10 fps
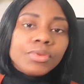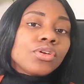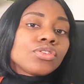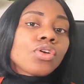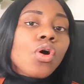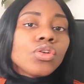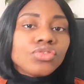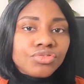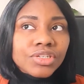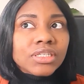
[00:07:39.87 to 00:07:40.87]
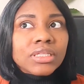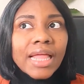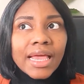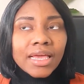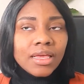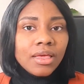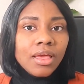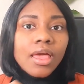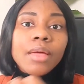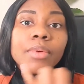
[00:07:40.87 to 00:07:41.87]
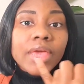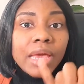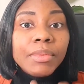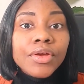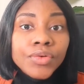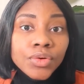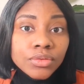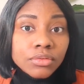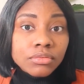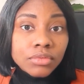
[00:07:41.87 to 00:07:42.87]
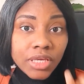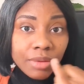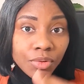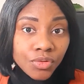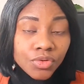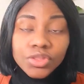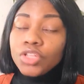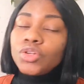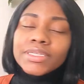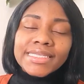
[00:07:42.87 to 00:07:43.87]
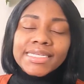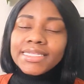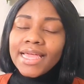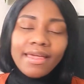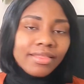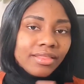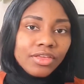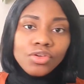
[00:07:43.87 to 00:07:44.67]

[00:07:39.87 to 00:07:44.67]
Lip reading: because countries like Cameroon, they don't need anything.